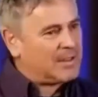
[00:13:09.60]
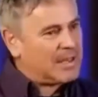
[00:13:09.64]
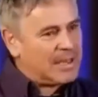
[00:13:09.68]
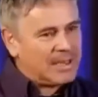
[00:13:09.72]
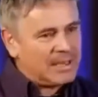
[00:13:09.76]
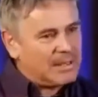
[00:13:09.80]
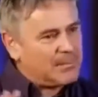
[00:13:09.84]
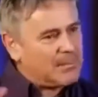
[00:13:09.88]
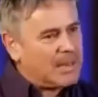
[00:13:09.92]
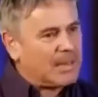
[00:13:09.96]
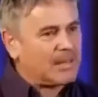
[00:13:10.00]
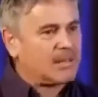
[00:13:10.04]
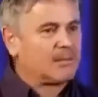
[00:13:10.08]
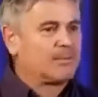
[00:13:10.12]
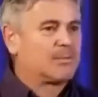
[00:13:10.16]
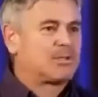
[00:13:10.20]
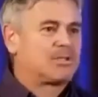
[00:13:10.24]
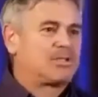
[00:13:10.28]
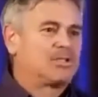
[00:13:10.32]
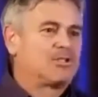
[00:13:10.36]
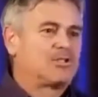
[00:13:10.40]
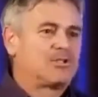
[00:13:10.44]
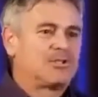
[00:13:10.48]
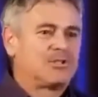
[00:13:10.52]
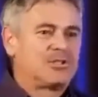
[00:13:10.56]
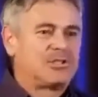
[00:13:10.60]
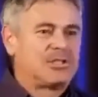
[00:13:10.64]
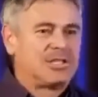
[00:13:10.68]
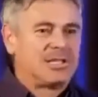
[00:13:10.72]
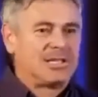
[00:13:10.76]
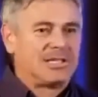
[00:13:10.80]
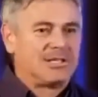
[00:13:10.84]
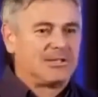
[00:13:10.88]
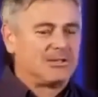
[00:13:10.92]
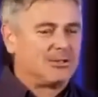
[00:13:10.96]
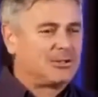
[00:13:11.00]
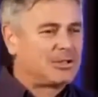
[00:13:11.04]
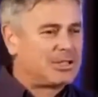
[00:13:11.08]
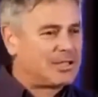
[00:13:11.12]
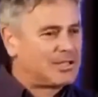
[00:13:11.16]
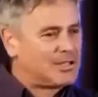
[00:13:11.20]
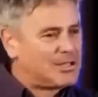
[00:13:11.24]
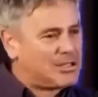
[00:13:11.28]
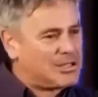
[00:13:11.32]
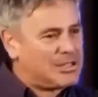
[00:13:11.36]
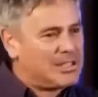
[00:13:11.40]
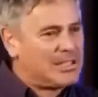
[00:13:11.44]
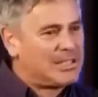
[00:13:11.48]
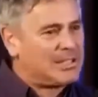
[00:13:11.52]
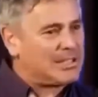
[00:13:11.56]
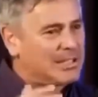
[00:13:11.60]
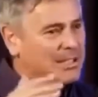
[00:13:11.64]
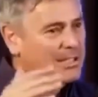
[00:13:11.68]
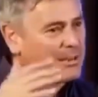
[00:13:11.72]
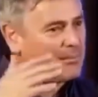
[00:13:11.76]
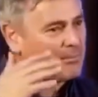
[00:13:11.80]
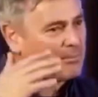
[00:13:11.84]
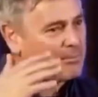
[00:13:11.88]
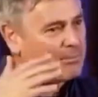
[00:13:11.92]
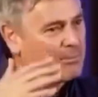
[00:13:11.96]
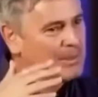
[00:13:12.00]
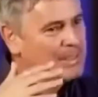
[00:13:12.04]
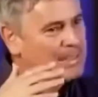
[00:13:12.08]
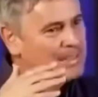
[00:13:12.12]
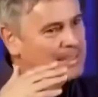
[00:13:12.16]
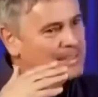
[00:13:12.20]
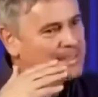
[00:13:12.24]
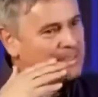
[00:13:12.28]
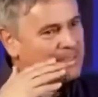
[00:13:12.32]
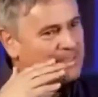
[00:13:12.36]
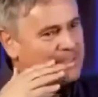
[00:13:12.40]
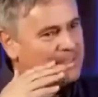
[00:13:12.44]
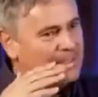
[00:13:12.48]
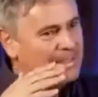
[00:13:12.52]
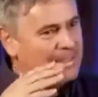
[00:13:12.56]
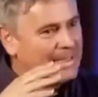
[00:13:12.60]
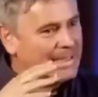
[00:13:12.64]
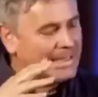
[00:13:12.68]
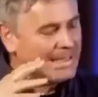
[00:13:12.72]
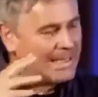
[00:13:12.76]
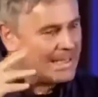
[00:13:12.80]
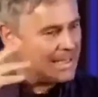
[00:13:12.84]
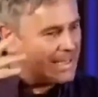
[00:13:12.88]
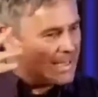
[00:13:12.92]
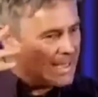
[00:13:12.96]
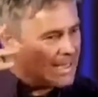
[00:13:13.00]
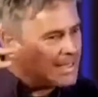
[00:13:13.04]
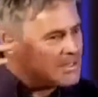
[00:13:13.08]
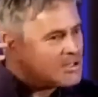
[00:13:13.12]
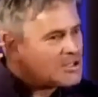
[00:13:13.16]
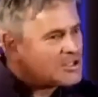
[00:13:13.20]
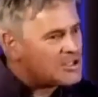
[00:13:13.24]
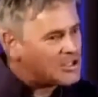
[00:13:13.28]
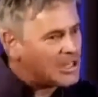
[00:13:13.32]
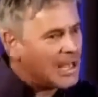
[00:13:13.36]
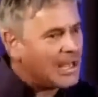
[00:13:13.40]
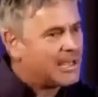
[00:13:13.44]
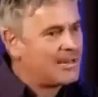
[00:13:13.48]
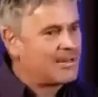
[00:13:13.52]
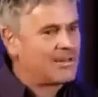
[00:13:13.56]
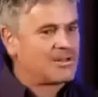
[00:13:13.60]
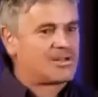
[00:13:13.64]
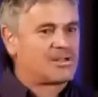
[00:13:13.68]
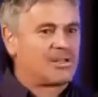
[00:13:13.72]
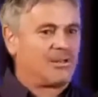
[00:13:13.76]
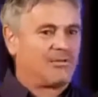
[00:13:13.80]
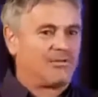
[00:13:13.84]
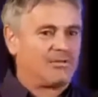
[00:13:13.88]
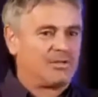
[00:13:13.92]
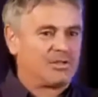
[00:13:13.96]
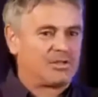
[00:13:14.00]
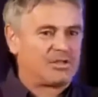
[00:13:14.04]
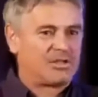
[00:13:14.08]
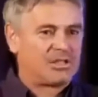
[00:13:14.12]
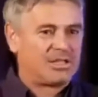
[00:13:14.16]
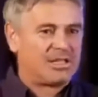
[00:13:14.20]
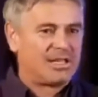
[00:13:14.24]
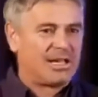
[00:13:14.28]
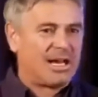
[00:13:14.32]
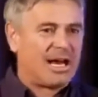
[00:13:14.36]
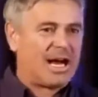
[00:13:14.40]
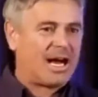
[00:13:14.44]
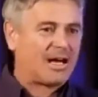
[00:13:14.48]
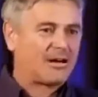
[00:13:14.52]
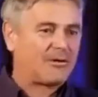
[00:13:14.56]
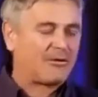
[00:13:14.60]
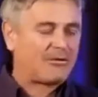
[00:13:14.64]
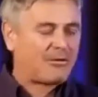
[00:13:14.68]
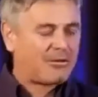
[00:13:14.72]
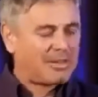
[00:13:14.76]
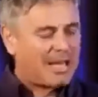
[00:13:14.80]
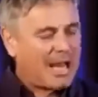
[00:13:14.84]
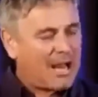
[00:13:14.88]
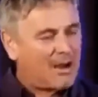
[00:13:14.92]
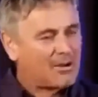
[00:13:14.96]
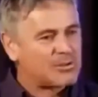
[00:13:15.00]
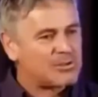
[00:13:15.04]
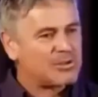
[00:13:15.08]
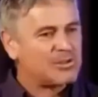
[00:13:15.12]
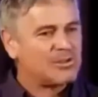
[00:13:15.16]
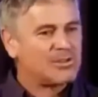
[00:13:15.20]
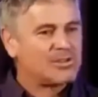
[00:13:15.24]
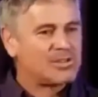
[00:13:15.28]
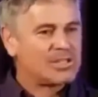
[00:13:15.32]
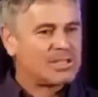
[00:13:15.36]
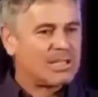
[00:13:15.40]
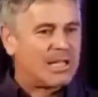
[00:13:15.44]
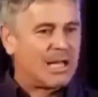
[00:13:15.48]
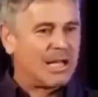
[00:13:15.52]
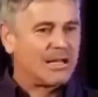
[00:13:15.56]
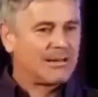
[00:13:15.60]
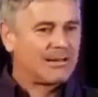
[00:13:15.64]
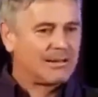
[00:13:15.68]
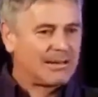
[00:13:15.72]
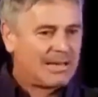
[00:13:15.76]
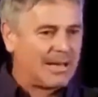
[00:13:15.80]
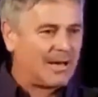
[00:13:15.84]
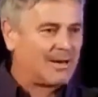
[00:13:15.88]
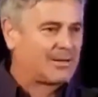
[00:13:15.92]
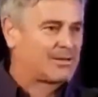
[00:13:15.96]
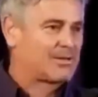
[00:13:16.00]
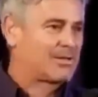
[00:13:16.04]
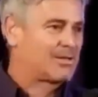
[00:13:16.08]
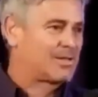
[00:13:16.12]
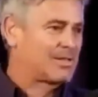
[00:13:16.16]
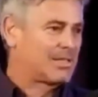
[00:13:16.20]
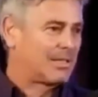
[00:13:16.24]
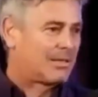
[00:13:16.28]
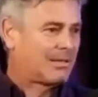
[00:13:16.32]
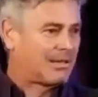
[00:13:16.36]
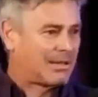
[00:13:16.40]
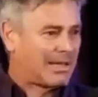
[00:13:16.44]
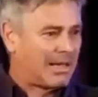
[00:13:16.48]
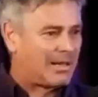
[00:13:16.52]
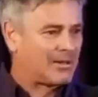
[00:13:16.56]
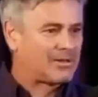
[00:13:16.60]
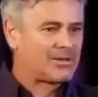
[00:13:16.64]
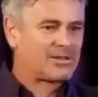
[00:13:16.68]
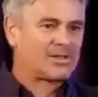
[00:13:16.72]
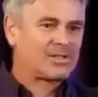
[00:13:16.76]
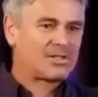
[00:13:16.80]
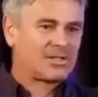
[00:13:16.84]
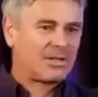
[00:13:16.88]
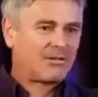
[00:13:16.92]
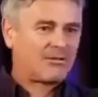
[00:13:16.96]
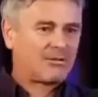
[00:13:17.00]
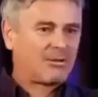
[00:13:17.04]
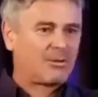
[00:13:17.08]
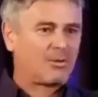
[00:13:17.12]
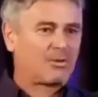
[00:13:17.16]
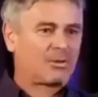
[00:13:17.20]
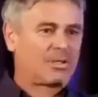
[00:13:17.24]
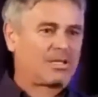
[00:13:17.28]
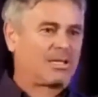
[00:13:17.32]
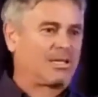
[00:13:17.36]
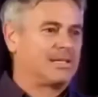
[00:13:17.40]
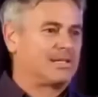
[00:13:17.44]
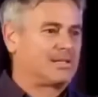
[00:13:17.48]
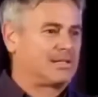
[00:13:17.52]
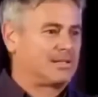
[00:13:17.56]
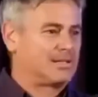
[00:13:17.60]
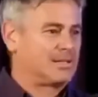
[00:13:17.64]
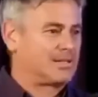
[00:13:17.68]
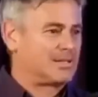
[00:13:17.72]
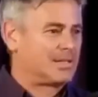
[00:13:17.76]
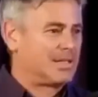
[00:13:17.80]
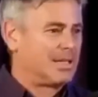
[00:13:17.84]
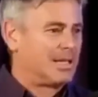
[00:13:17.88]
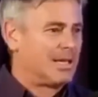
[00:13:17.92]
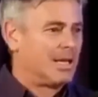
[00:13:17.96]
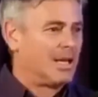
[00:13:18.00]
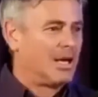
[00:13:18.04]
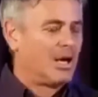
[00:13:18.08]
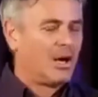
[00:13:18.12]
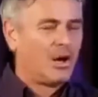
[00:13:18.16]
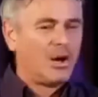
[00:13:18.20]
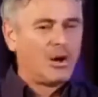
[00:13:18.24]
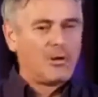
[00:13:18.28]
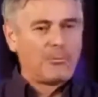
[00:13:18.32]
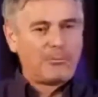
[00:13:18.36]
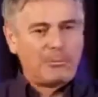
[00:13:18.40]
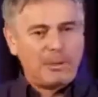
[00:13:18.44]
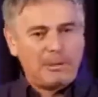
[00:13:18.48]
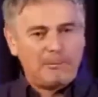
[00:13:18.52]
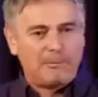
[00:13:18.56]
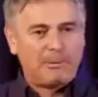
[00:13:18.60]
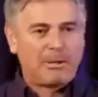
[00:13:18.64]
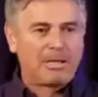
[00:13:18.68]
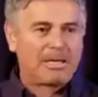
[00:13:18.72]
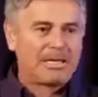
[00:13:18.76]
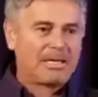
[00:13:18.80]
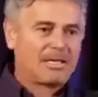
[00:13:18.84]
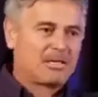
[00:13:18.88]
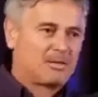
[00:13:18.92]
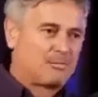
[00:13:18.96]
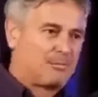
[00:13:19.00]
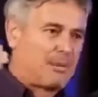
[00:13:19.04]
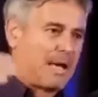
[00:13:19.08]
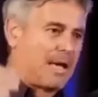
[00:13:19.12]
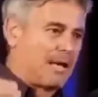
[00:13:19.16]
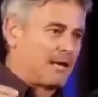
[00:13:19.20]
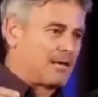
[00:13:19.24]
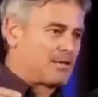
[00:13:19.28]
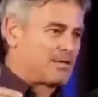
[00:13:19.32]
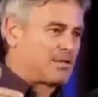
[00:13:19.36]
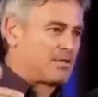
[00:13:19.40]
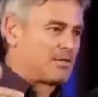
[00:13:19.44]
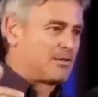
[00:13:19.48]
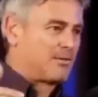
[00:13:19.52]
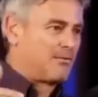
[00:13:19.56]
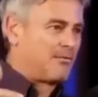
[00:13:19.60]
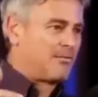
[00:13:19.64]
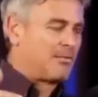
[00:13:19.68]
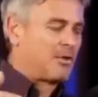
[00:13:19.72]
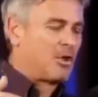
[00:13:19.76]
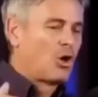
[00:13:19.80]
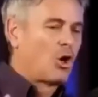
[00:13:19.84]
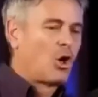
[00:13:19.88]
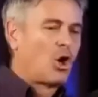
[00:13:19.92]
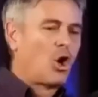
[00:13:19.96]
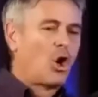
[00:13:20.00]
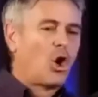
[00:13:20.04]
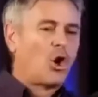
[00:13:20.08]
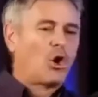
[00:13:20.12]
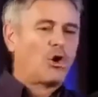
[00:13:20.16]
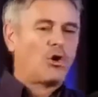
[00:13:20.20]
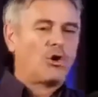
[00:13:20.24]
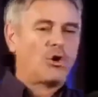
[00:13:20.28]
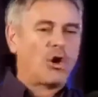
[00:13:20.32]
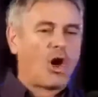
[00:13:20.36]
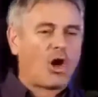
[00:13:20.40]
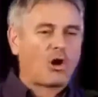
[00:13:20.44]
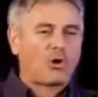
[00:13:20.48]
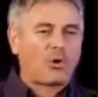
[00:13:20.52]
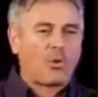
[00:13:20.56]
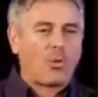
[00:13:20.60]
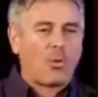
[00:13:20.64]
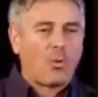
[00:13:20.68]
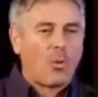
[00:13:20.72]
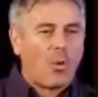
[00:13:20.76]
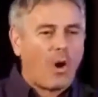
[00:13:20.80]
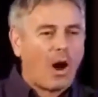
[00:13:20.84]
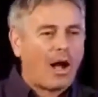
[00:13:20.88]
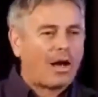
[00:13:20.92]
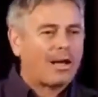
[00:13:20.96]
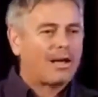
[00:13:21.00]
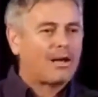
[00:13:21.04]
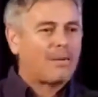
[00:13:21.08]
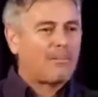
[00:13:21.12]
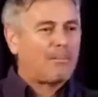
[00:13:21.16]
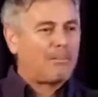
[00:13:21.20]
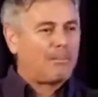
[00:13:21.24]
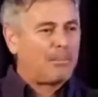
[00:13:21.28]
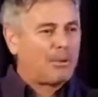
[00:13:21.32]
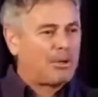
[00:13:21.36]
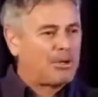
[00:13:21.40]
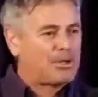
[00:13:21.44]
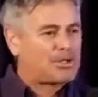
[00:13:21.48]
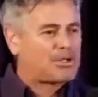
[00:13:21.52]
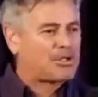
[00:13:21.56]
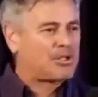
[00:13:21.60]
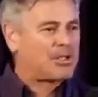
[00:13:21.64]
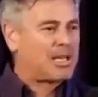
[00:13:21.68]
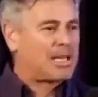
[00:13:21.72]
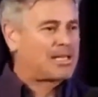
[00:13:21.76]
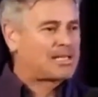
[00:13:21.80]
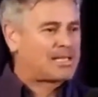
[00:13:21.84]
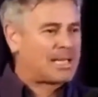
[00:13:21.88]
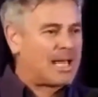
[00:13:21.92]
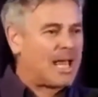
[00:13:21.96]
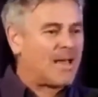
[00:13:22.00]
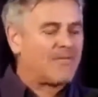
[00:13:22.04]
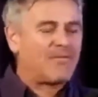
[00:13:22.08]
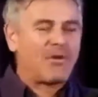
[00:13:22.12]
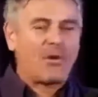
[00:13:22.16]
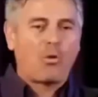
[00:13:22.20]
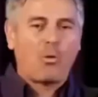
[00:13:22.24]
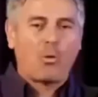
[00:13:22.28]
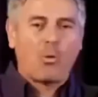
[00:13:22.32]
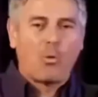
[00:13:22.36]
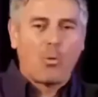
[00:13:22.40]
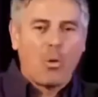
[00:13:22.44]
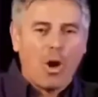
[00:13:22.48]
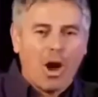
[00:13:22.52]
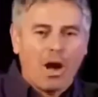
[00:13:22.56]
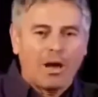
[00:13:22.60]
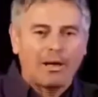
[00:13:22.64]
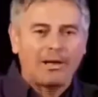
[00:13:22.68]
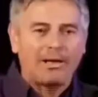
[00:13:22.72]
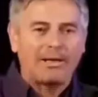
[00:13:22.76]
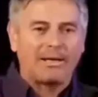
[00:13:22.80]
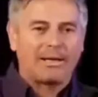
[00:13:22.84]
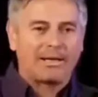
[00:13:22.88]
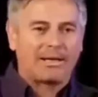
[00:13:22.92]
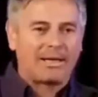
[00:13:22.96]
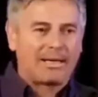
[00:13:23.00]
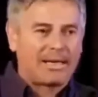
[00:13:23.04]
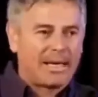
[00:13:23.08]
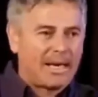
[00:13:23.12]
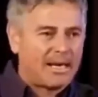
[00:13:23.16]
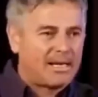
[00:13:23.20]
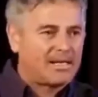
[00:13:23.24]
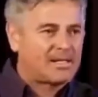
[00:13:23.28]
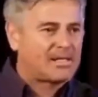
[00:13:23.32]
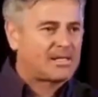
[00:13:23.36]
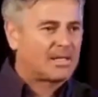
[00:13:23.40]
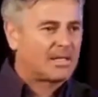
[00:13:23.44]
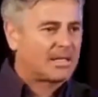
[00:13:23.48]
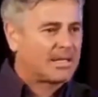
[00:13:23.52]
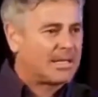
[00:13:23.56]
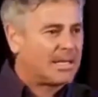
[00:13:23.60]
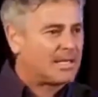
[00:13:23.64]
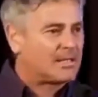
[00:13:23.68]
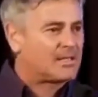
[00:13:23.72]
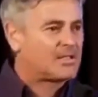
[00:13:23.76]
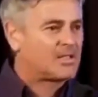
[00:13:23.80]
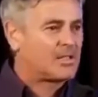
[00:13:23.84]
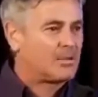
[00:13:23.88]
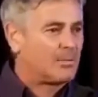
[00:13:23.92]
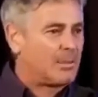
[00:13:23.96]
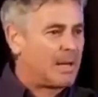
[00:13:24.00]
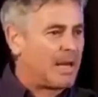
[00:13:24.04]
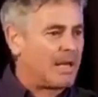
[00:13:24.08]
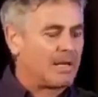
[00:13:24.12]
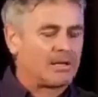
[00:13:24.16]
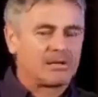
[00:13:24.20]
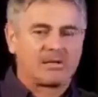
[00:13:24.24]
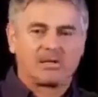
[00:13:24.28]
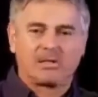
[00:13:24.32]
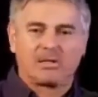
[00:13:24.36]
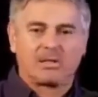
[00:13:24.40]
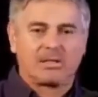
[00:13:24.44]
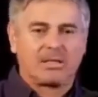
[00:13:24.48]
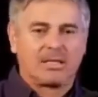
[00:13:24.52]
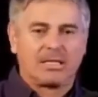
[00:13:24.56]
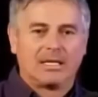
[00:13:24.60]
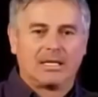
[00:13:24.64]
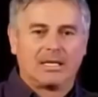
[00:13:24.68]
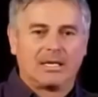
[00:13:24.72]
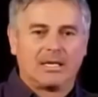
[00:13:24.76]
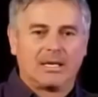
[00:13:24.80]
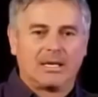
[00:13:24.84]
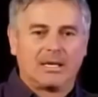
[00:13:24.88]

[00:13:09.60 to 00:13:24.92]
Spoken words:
If there are any mathematicians here, you can see the complete insaneness of this. Out of thousands and thousands and thousands of court cases, people against banks, not one person has ever won a case against the banks.